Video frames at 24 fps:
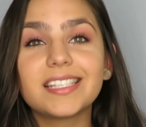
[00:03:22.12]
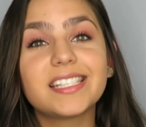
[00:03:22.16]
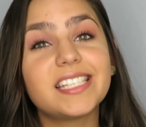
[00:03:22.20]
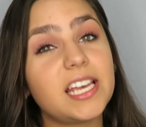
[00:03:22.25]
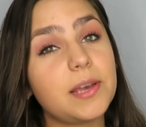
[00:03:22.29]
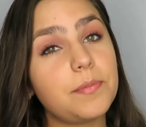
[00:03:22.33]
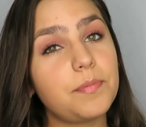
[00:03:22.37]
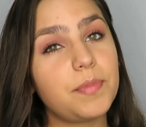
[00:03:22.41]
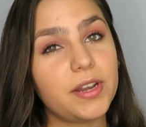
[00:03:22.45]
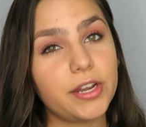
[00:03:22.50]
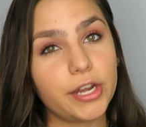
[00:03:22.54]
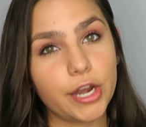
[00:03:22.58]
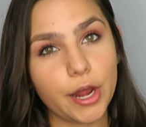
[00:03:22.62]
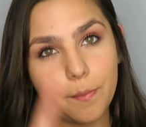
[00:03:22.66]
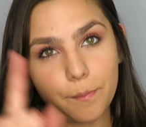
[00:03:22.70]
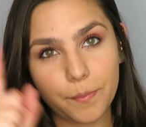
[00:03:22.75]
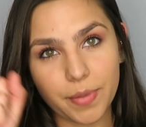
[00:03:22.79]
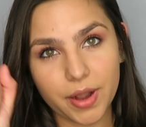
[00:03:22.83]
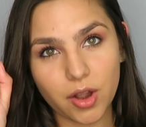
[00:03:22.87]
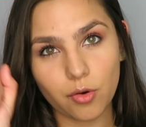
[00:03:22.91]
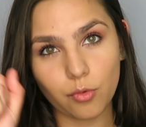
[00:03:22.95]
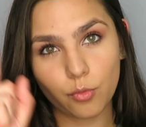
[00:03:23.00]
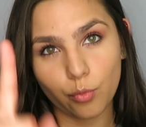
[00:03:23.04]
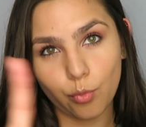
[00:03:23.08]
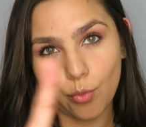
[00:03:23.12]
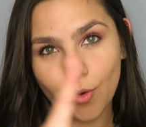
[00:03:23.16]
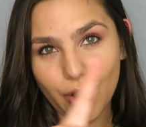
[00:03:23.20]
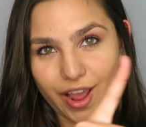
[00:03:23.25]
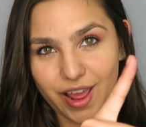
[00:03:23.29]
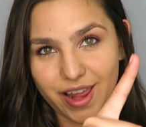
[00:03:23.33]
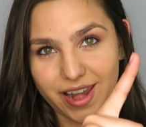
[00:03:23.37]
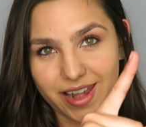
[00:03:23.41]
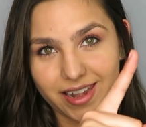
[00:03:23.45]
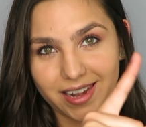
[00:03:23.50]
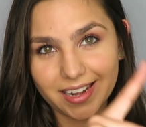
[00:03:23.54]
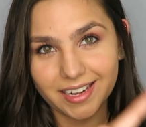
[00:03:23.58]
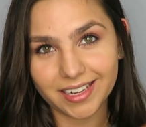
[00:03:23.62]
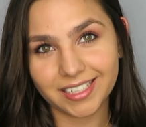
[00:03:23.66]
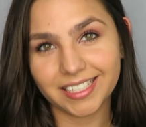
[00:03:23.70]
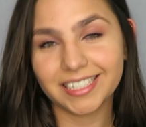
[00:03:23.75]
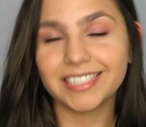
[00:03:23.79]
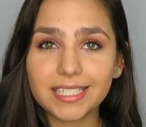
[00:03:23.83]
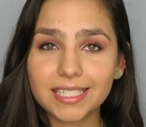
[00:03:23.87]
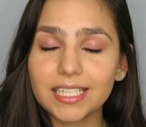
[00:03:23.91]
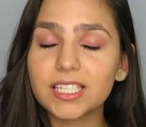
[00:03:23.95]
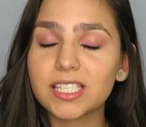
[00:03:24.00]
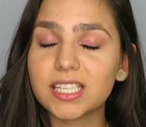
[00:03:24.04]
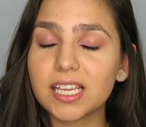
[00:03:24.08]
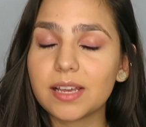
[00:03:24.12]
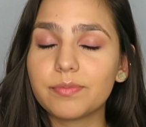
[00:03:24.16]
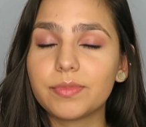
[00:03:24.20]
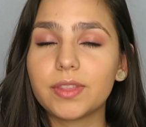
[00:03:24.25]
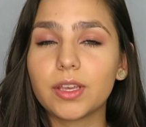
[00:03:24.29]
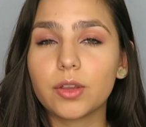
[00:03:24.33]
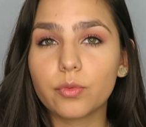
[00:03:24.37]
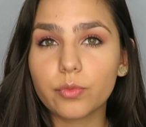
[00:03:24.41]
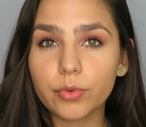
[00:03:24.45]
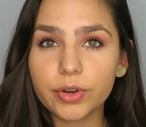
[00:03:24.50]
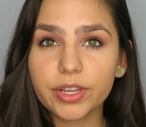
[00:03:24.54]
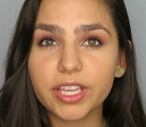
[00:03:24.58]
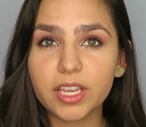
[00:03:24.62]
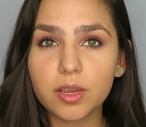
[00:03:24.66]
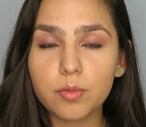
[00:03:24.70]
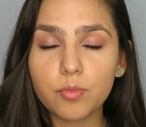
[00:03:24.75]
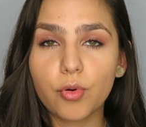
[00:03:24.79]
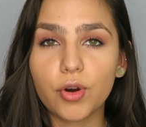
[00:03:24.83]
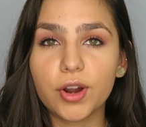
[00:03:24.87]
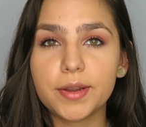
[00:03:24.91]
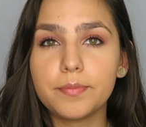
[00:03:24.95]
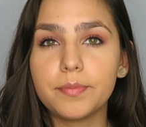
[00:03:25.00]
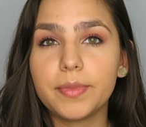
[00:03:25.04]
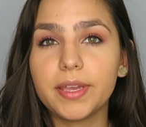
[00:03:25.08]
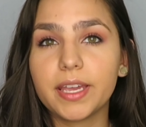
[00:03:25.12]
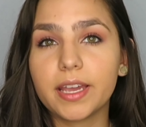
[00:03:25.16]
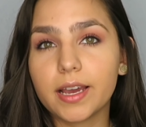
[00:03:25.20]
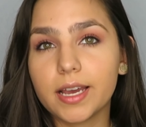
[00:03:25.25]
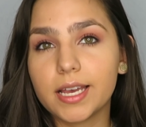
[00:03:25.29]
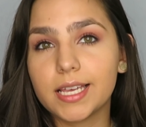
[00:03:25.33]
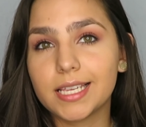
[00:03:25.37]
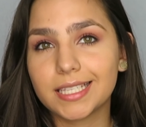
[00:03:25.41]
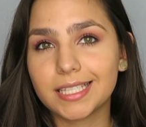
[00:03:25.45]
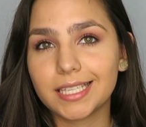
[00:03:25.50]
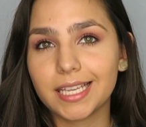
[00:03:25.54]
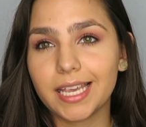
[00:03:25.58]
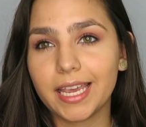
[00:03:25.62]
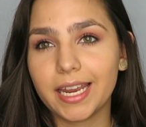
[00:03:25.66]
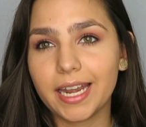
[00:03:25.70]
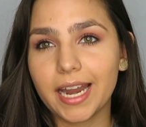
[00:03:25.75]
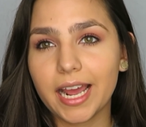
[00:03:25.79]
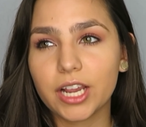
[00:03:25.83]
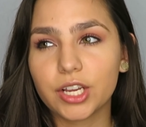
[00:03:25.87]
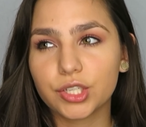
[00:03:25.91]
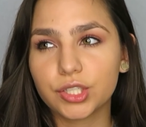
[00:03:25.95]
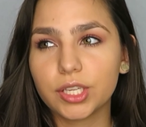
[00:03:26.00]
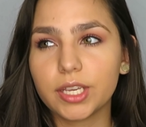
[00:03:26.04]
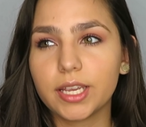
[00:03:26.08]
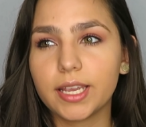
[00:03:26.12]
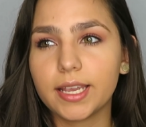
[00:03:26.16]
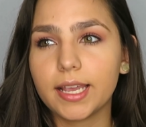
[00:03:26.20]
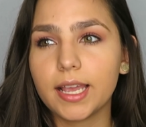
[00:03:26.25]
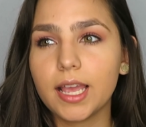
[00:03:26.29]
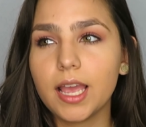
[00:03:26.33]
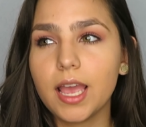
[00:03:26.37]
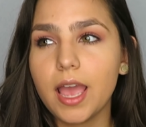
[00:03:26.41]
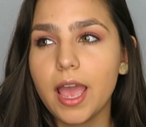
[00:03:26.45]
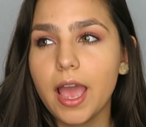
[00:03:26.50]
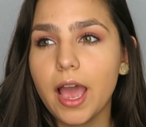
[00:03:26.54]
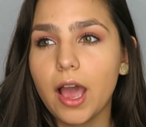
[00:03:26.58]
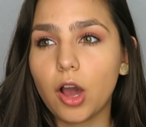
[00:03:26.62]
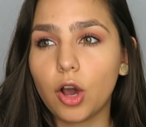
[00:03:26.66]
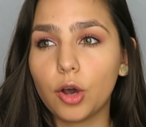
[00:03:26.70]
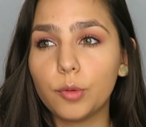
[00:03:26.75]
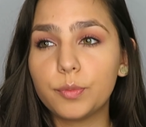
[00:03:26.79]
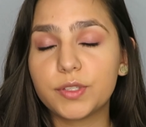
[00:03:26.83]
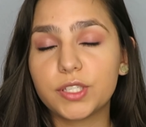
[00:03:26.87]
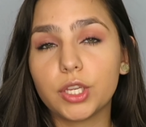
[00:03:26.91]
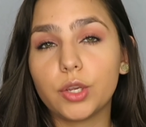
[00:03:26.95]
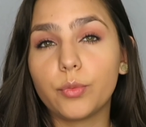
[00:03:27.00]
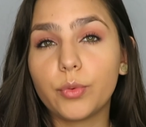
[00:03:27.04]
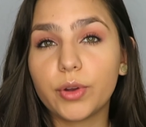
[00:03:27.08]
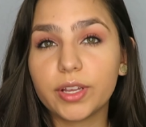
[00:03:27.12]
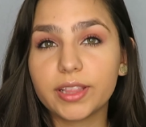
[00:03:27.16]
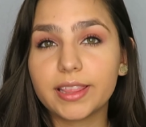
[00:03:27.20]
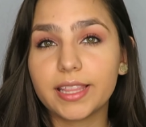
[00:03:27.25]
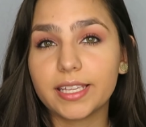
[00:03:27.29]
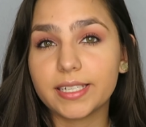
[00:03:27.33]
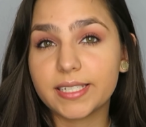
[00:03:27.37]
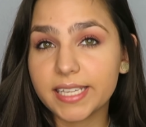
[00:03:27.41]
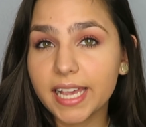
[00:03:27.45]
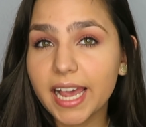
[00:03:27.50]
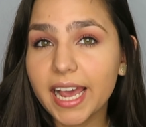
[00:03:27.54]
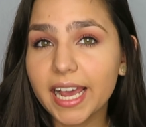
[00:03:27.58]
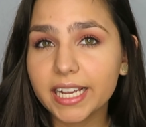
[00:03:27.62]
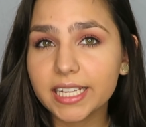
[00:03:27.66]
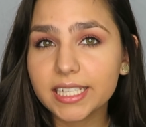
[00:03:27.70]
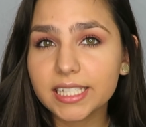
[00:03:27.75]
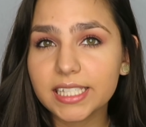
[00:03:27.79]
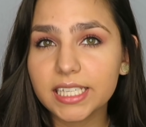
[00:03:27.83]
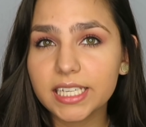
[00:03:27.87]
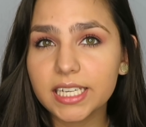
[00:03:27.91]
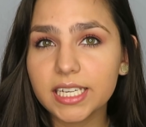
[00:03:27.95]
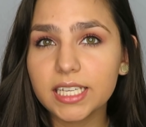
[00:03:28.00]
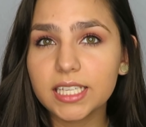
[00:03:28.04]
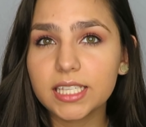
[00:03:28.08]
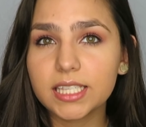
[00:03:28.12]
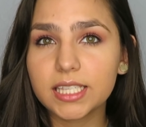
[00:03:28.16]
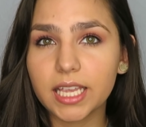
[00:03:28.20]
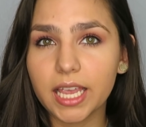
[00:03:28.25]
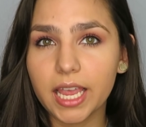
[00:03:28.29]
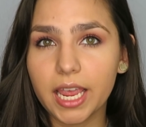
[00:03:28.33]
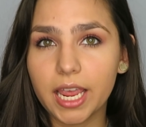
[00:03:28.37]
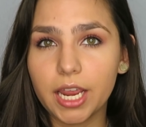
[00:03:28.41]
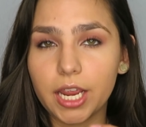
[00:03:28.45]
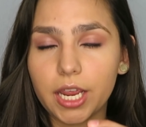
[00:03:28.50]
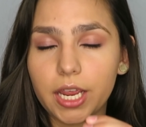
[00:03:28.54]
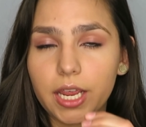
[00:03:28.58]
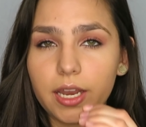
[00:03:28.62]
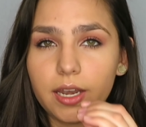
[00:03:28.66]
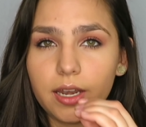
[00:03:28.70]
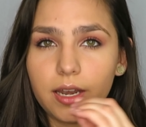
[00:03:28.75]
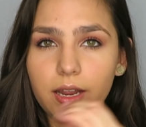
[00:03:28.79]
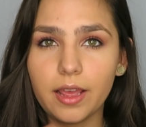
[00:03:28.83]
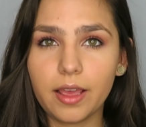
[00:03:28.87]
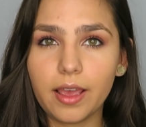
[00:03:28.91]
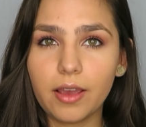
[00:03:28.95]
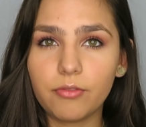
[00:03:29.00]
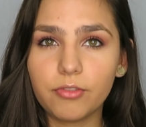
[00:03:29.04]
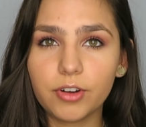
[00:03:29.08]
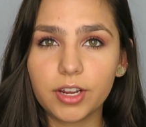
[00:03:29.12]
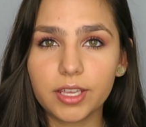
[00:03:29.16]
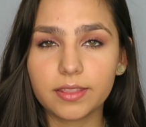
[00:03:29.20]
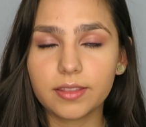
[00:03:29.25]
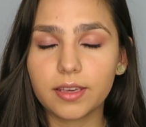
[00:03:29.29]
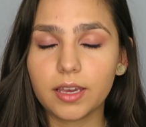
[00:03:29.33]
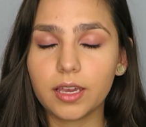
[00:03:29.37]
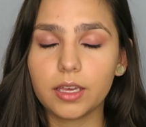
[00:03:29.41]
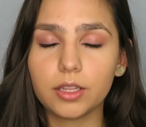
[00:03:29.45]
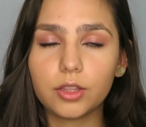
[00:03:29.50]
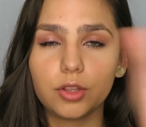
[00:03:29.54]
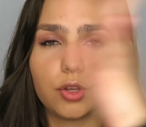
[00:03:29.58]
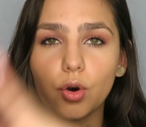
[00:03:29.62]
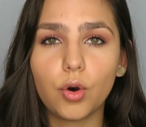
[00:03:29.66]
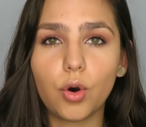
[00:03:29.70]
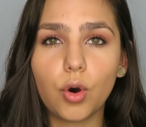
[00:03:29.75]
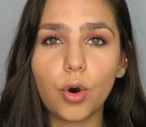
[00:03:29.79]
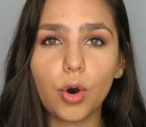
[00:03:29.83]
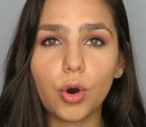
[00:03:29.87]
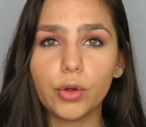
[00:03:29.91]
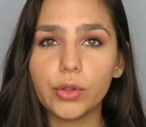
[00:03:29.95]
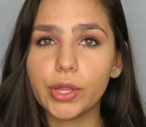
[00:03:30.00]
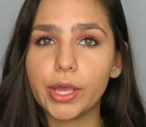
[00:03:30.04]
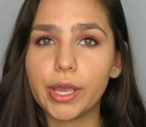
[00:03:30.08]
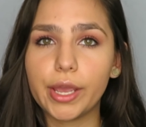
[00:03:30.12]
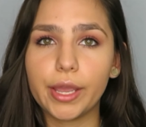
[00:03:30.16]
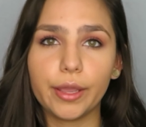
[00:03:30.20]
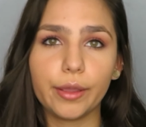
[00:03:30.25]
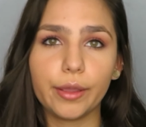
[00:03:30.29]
Tip number 1. This is something really important because it actually helps you with the taxes and everything, the whole